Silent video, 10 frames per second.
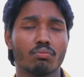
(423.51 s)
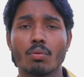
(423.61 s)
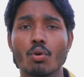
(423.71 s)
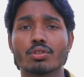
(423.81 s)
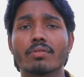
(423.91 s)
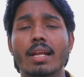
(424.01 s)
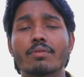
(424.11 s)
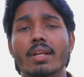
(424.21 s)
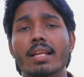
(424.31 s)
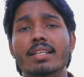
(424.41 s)
most of
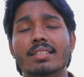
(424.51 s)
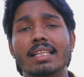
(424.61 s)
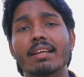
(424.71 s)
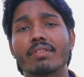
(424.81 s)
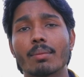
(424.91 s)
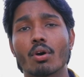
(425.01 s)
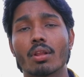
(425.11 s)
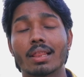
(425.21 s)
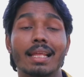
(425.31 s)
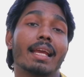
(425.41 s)
the times when I just leave
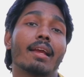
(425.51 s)
them on,